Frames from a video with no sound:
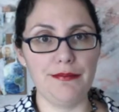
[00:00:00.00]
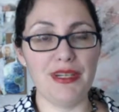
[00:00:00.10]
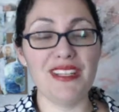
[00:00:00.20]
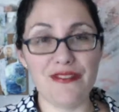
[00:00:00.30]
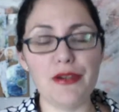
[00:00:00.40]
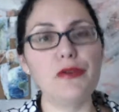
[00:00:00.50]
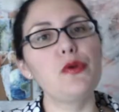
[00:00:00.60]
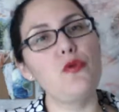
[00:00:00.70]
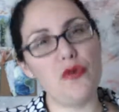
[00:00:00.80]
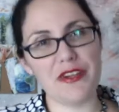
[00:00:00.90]
But it's very
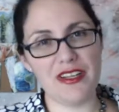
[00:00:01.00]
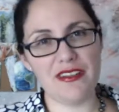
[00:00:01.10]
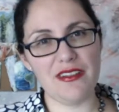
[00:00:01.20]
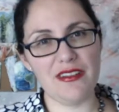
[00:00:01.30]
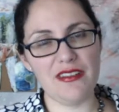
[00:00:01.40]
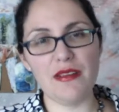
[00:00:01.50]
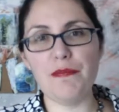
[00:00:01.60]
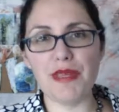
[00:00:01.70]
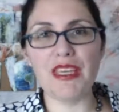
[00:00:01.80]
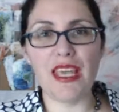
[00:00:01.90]
rewarding to
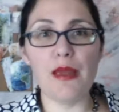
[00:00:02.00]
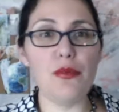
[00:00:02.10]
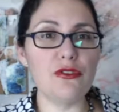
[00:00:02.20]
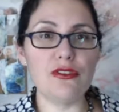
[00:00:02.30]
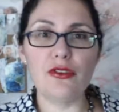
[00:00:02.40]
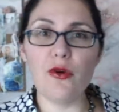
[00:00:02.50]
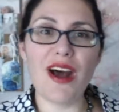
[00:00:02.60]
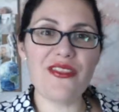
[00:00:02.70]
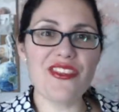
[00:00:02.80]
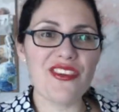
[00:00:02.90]
be able to go
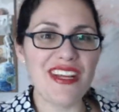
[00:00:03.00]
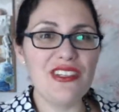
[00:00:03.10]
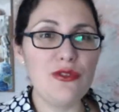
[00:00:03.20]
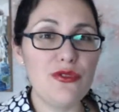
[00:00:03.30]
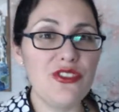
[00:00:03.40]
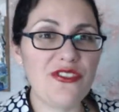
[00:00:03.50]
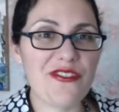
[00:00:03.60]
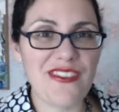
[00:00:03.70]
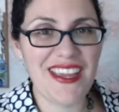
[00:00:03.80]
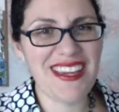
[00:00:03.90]
out there and do your
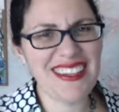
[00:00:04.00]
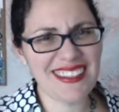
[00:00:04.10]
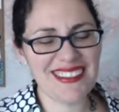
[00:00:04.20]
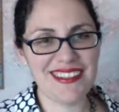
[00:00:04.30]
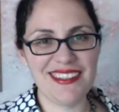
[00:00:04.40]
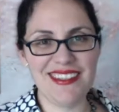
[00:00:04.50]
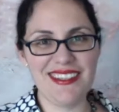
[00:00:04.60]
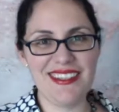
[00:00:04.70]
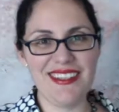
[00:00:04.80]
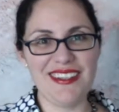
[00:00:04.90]
thing,
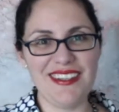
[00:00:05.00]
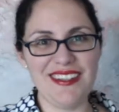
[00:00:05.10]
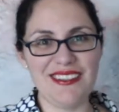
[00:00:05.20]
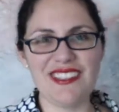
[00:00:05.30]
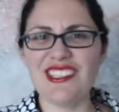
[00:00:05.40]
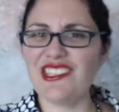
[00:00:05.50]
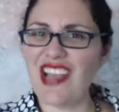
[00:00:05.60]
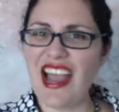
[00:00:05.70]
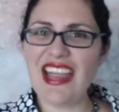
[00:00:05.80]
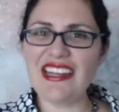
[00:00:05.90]
to
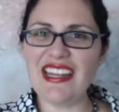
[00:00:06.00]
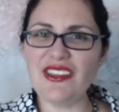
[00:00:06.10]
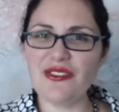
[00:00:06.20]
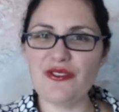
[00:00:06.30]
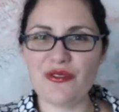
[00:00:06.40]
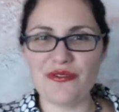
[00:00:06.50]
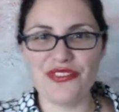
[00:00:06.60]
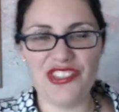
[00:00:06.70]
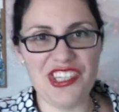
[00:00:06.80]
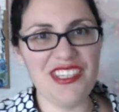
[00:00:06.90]
shine in your zone of
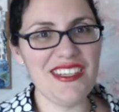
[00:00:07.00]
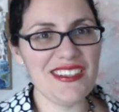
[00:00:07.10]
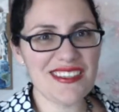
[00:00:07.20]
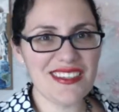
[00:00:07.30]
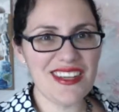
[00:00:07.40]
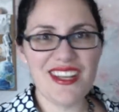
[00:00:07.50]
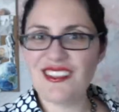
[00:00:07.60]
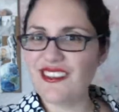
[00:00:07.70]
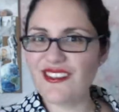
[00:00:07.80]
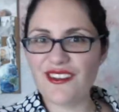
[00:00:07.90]
genius,
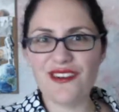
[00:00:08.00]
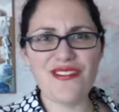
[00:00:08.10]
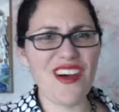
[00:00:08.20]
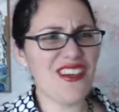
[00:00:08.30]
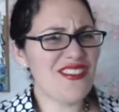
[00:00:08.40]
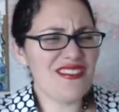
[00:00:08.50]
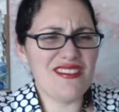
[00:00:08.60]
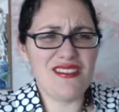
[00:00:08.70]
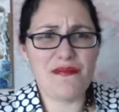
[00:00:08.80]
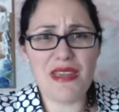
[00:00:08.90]
to serve others
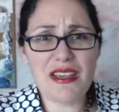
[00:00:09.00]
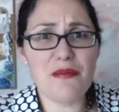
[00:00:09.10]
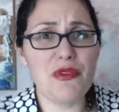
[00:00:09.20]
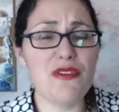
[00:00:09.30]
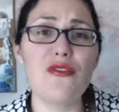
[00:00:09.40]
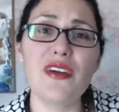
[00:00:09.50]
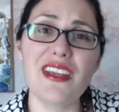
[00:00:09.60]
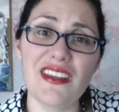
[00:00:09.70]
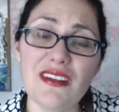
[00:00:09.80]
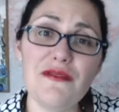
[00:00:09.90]
and to make a beautiful
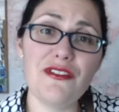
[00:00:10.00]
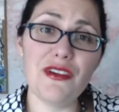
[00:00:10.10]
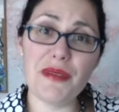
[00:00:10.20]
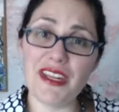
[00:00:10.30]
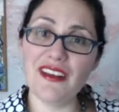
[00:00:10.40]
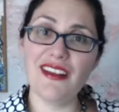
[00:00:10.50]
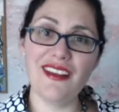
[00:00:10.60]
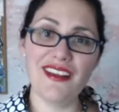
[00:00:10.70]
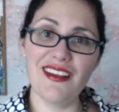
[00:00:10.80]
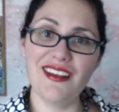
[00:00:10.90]
income from it.
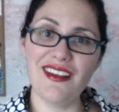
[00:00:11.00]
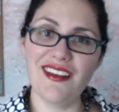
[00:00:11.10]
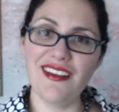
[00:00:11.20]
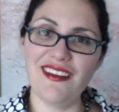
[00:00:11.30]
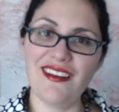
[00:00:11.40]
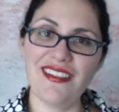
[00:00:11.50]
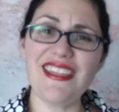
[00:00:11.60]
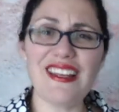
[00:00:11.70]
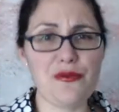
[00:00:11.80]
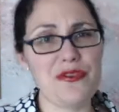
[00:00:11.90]

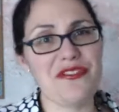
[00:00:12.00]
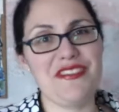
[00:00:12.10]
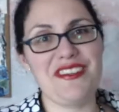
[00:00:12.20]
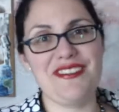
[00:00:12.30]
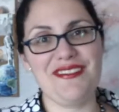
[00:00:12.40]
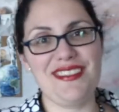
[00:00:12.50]
That's worth it.